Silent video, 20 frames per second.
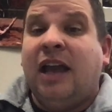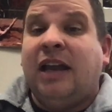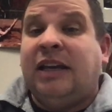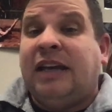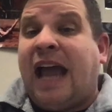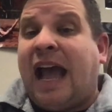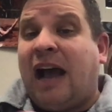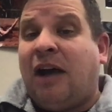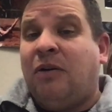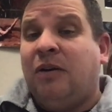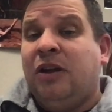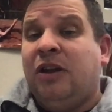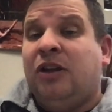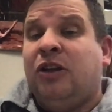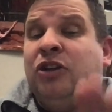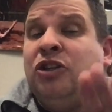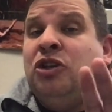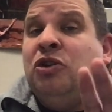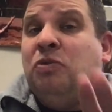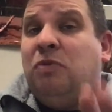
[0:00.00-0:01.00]
Now,
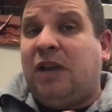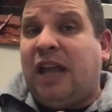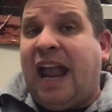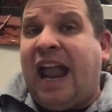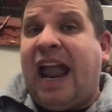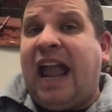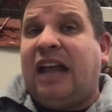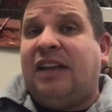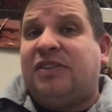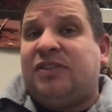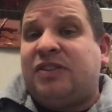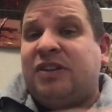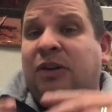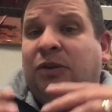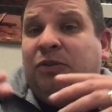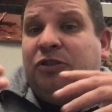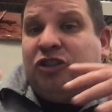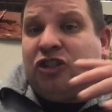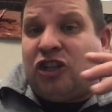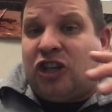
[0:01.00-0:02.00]
you can
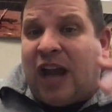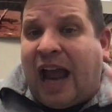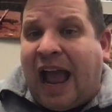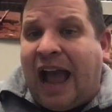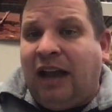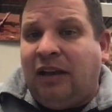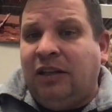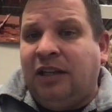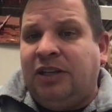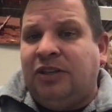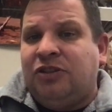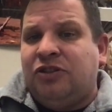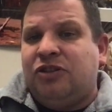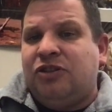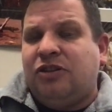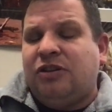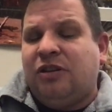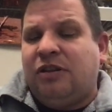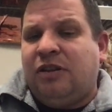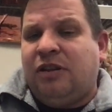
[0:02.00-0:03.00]
still
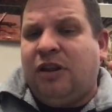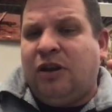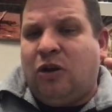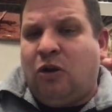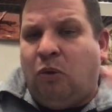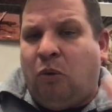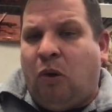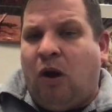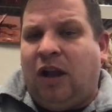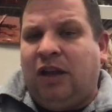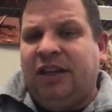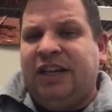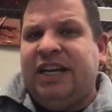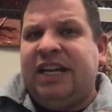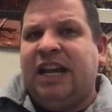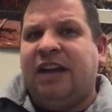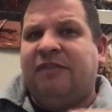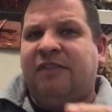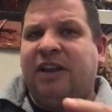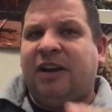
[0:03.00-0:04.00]
challenge the
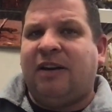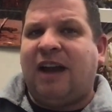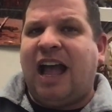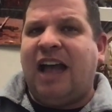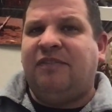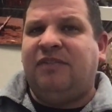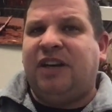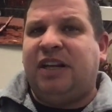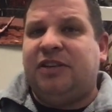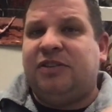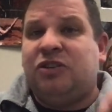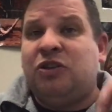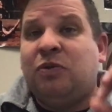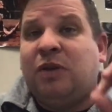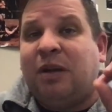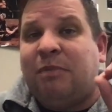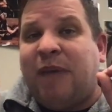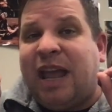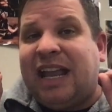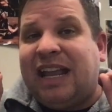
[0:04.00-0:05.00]
quality of their evidence. You
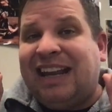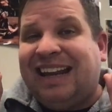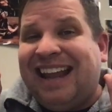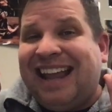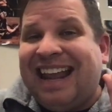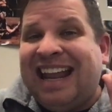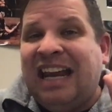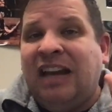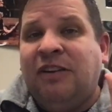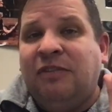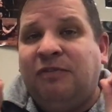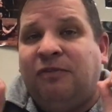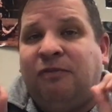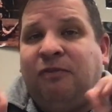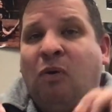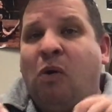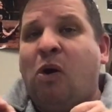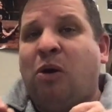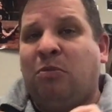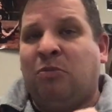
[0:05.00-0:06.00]
can make an
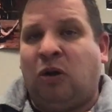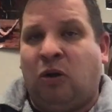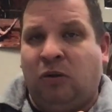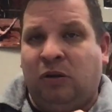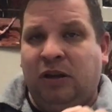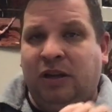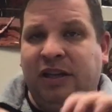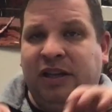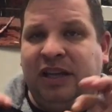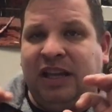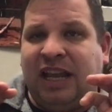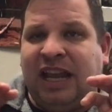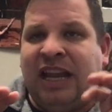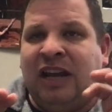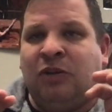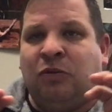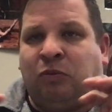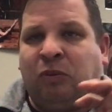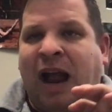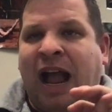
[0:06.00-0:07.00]
informal
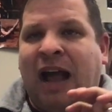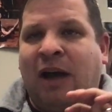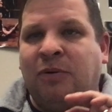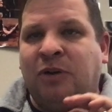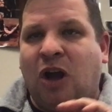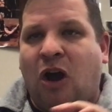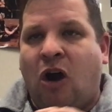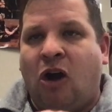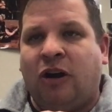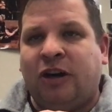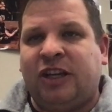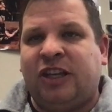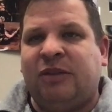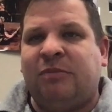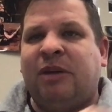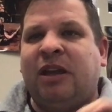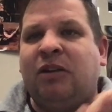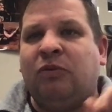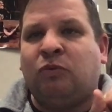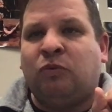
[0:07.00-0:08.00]
in-round
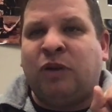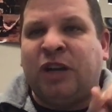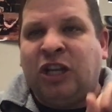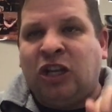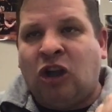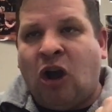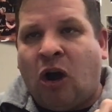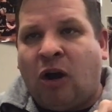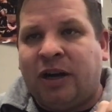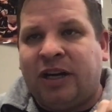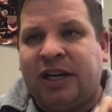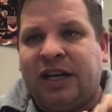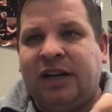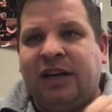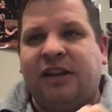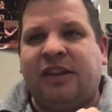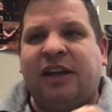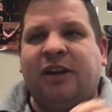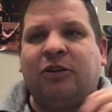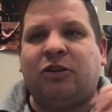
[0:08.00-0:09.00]
argument
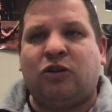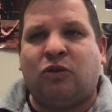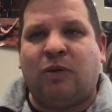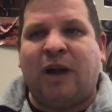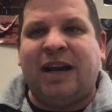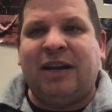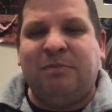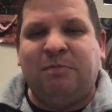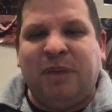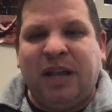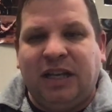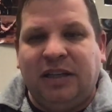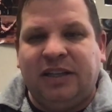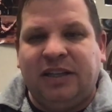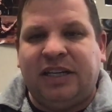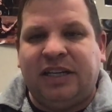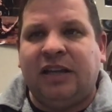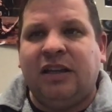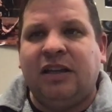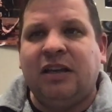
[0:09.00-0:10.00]
regarding their
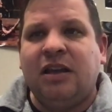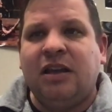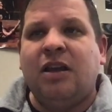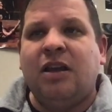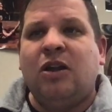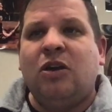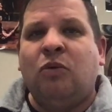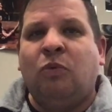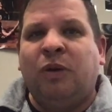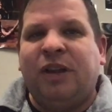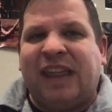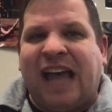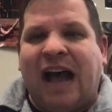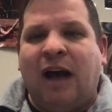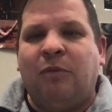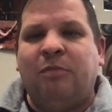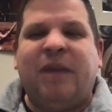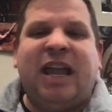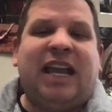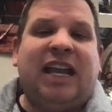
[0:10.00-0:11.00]
credibility
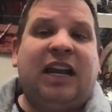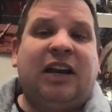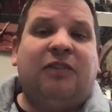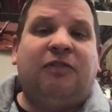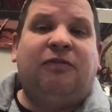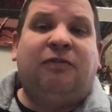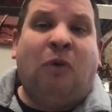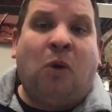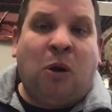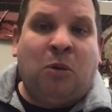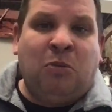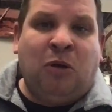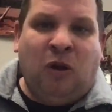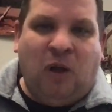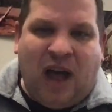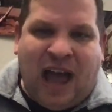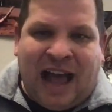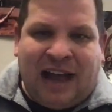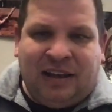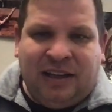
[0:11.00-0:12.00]
without making a
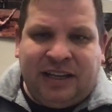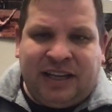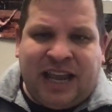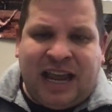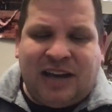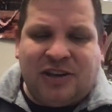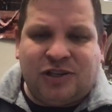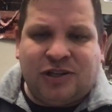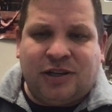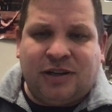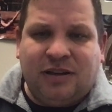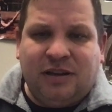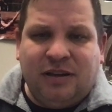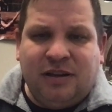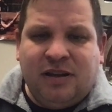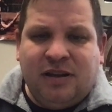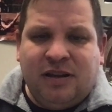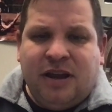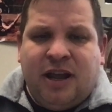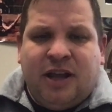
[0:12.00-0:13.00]
formal allegation.
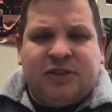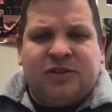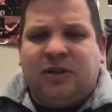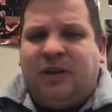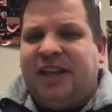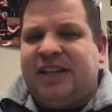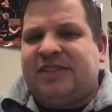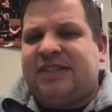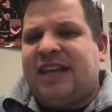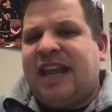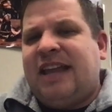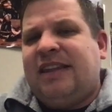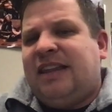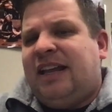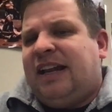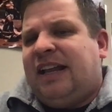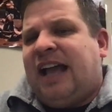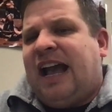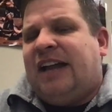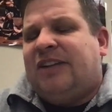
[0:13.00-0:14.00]
So let's say
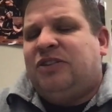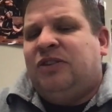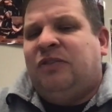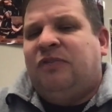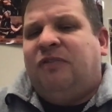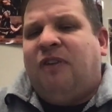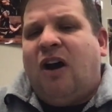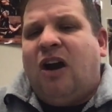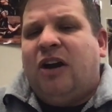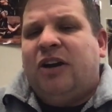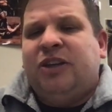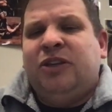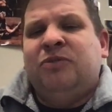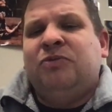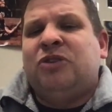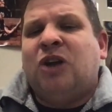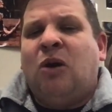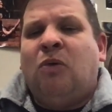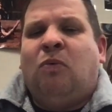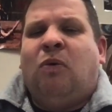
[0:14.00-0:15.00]
that it got too far, you
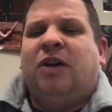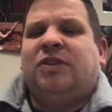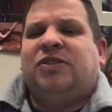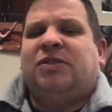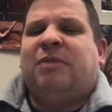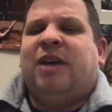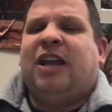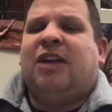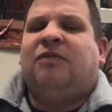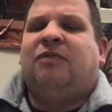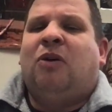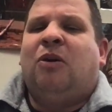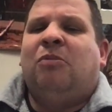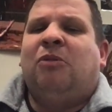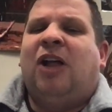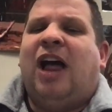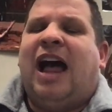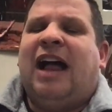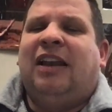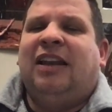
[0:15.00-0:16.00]
don't want to make a
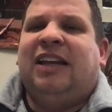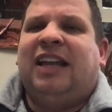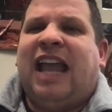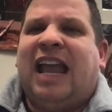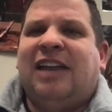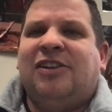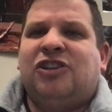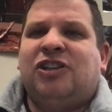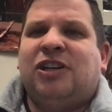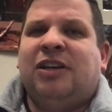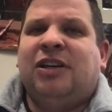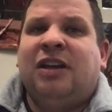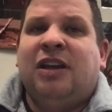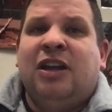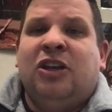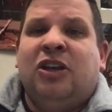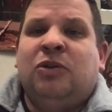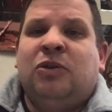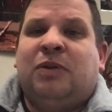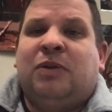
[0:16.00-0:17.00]
formal allegation,
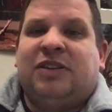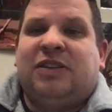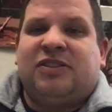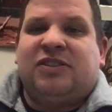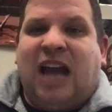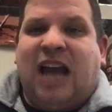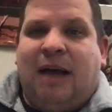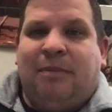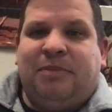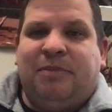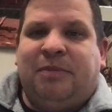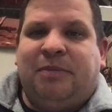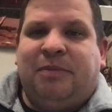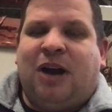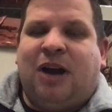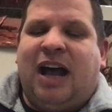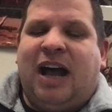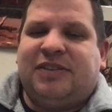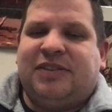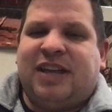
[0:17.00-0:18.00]
you can stop the
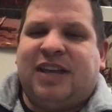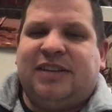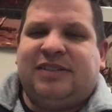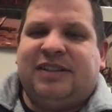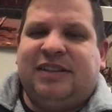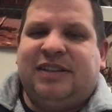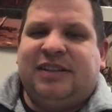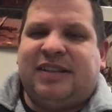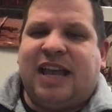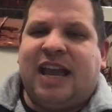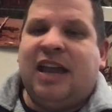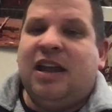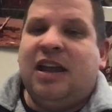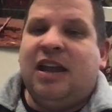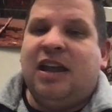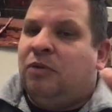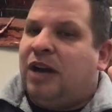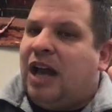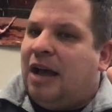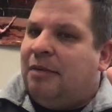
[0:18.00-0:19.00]
process and say,
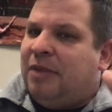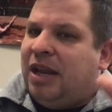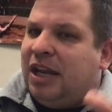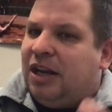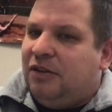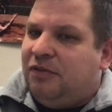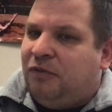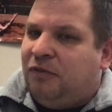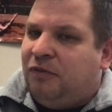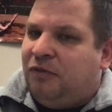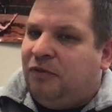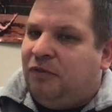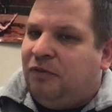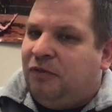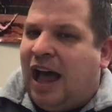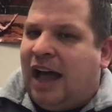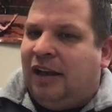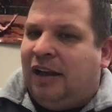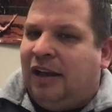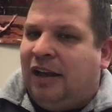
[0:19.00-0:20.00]
we're not making a
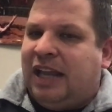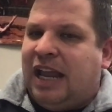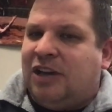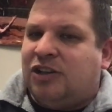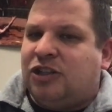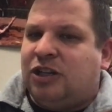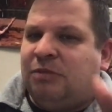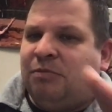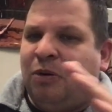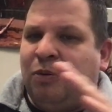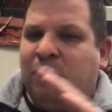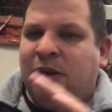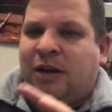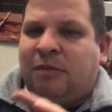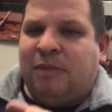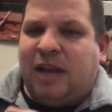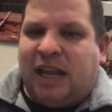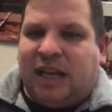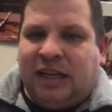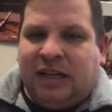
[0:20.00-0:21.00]
formal allegation, but we are
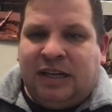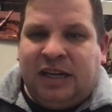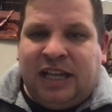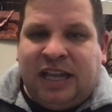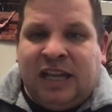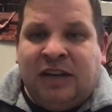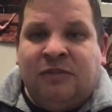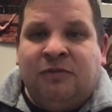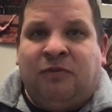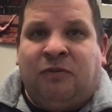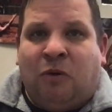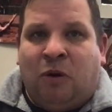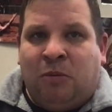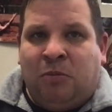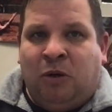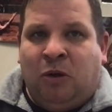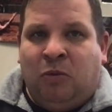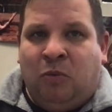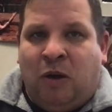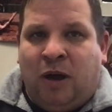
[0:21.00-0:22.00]
making an
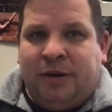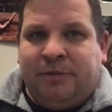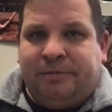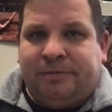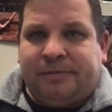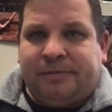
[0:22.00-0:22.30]
informal one.